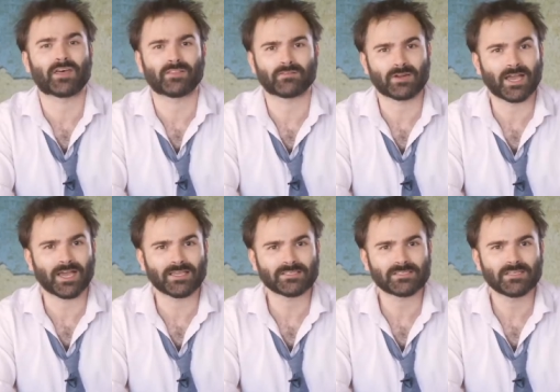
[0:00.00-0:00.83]
on the
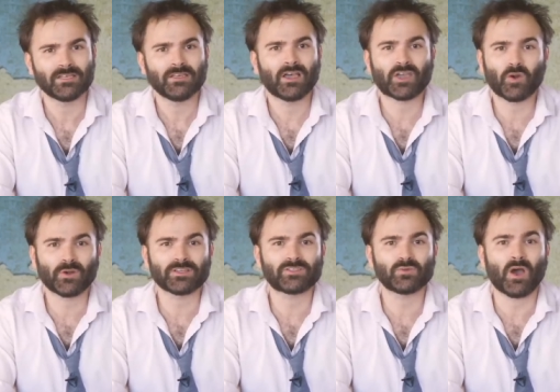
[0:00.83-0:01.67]
rise,
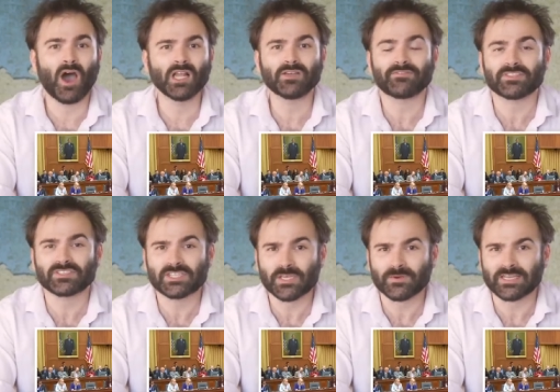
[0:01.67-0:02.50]
according to all of the
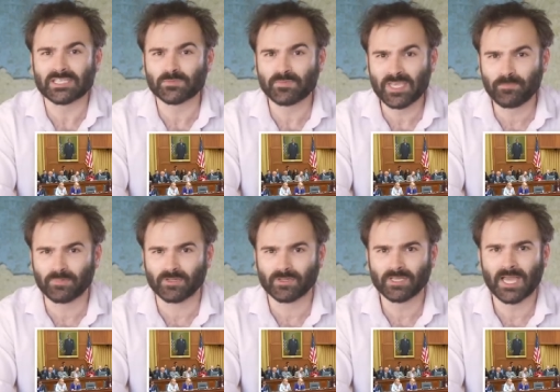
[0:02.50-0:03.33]
serious
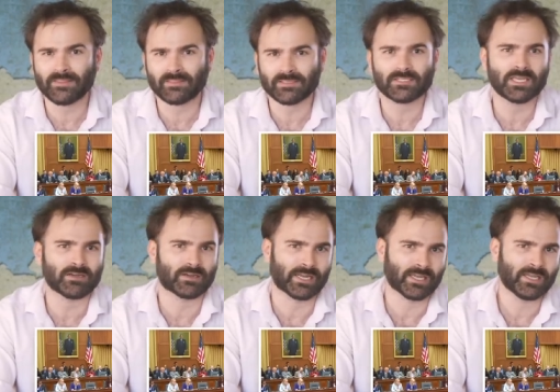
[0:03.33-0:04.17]
people at this
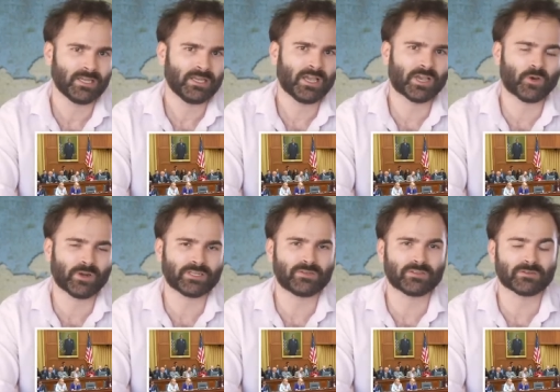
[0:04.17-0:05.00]
hearing,
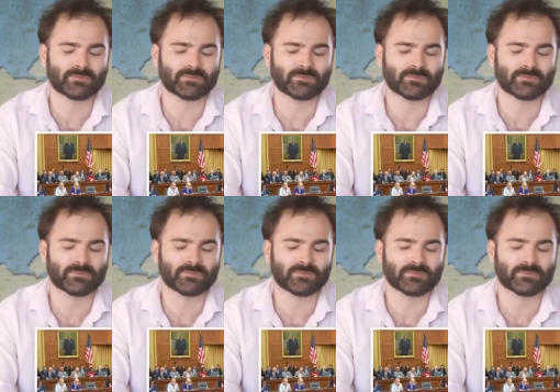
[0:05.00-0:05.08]
according to the